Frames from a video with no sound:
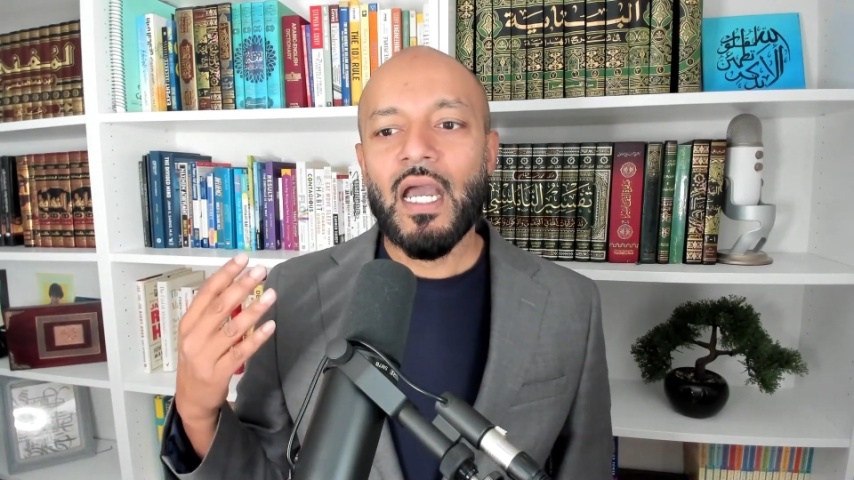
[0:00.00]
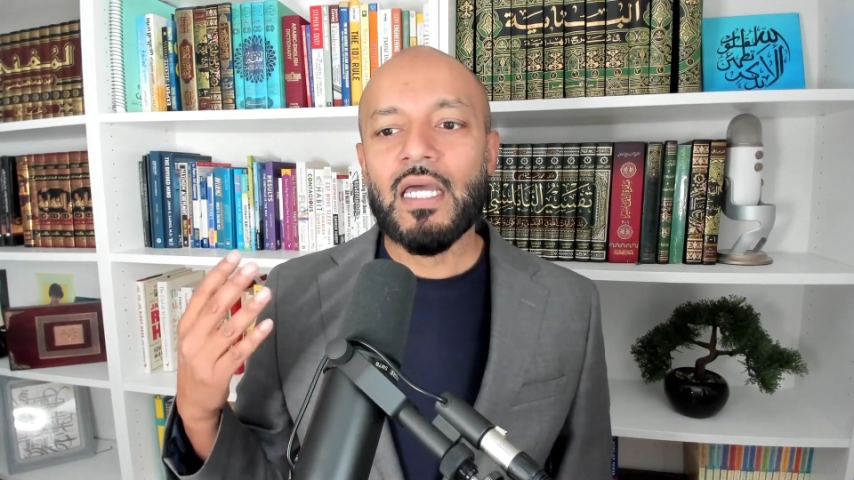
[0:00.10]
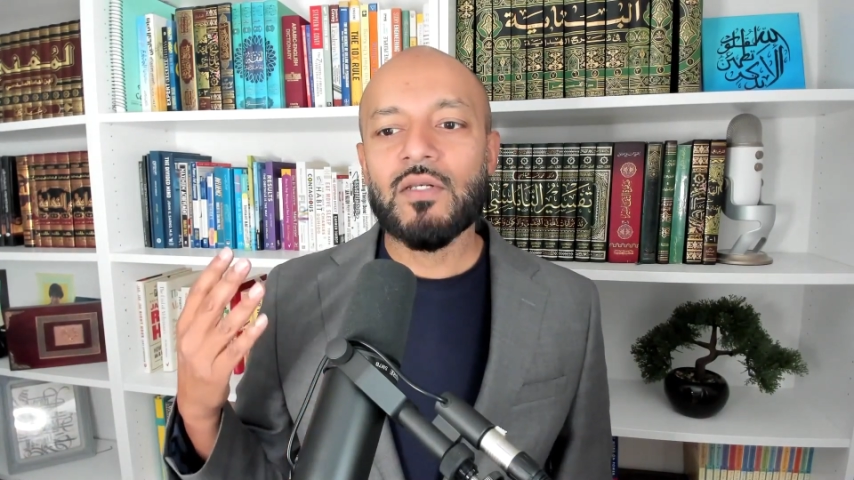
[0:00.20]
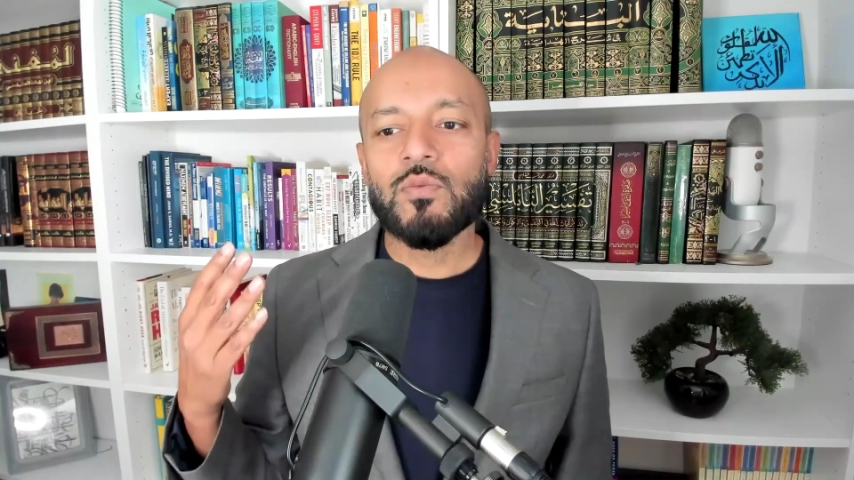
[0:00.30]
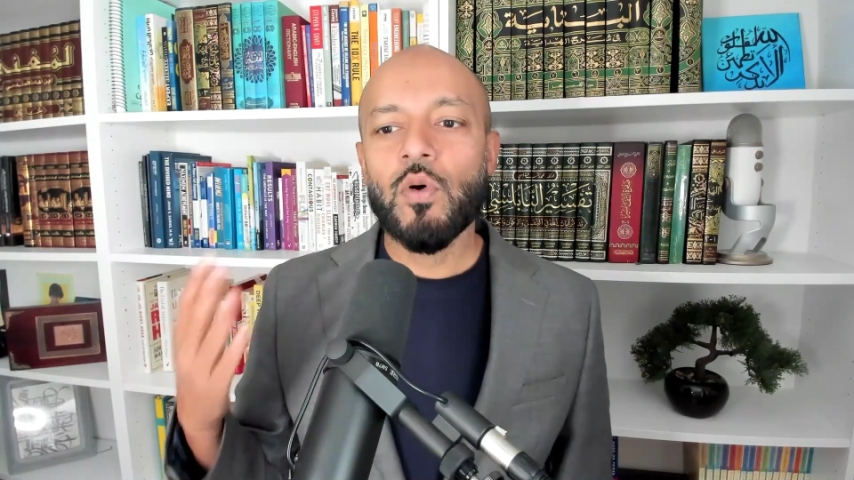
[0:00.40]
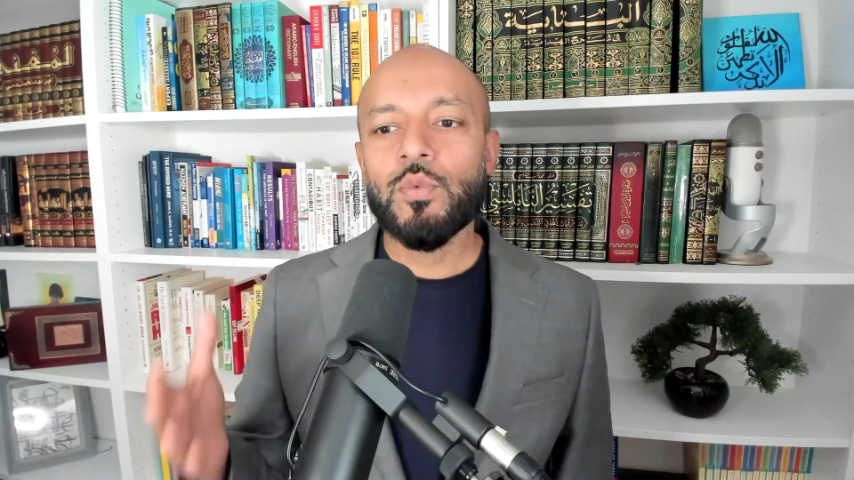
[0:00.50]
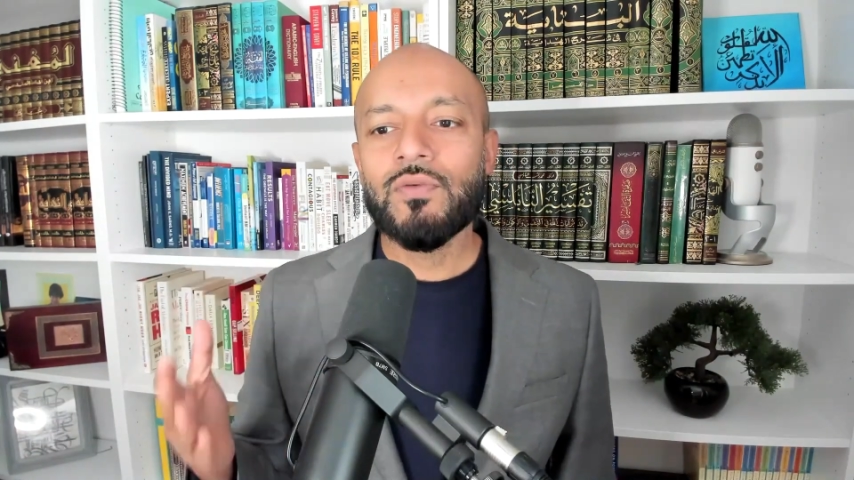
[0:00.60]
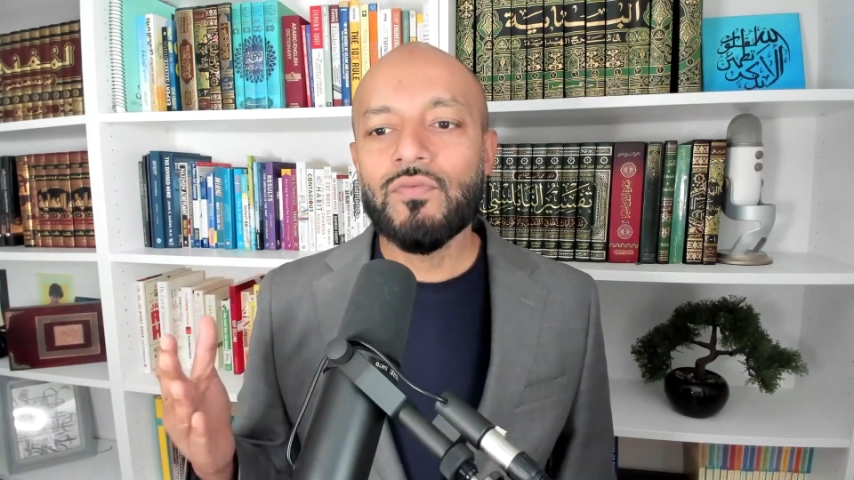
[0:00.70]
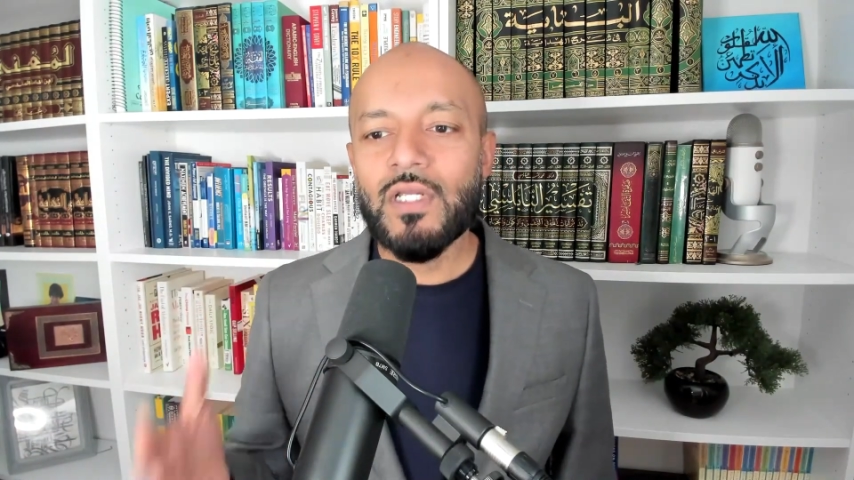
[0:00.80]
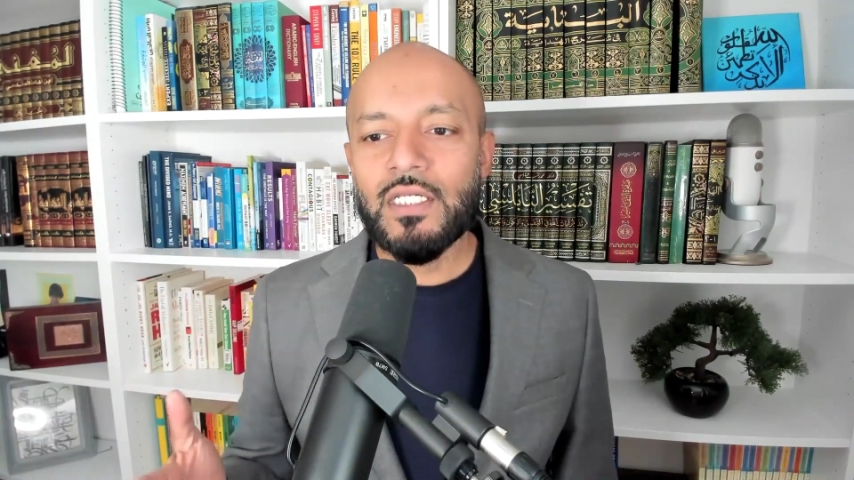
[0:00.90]
And what
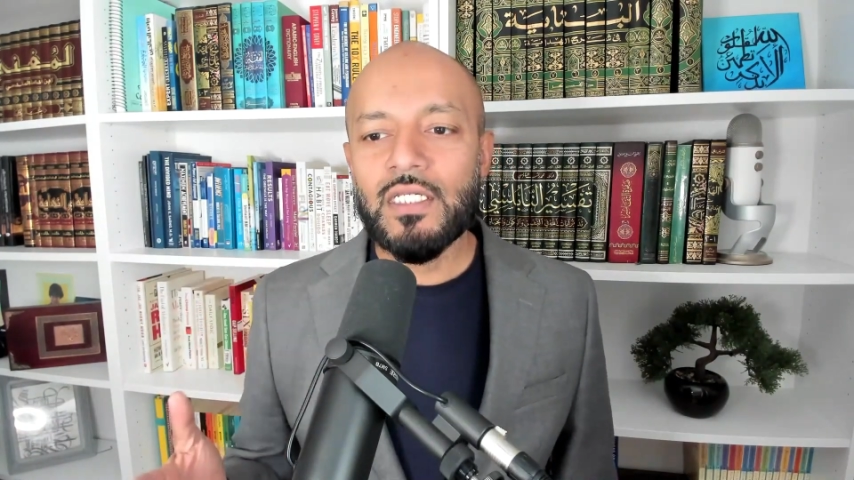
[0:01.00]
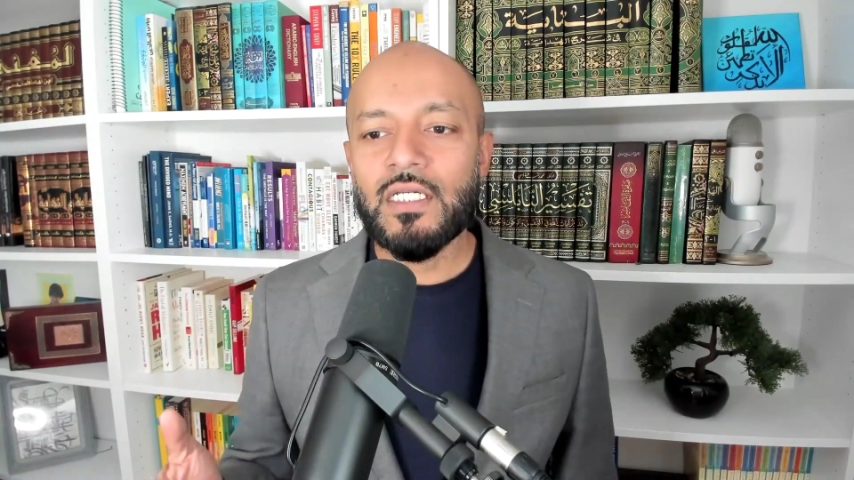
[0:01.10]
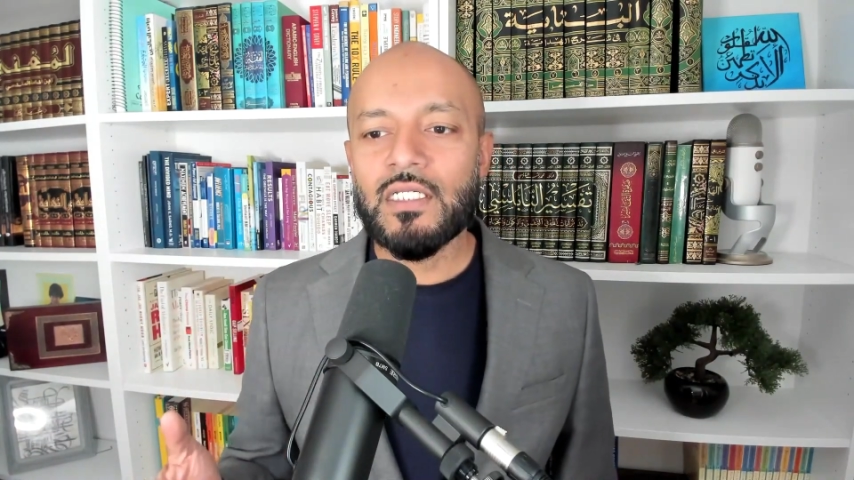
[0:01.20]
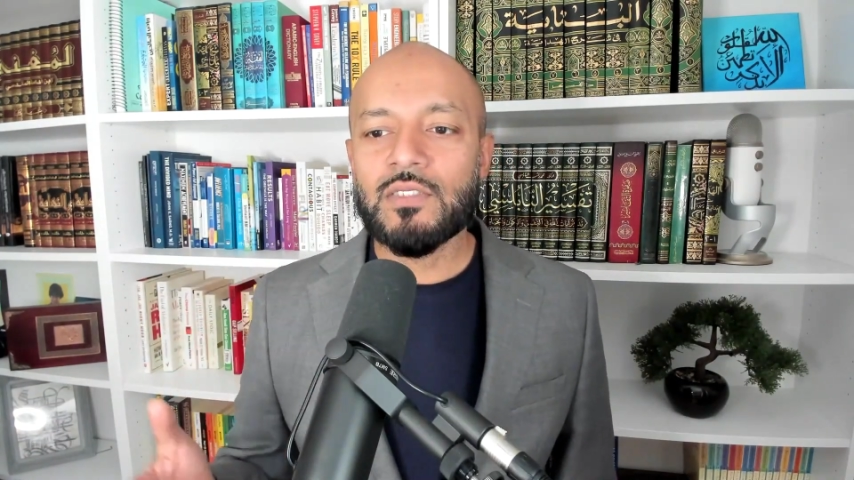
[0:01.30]
we really need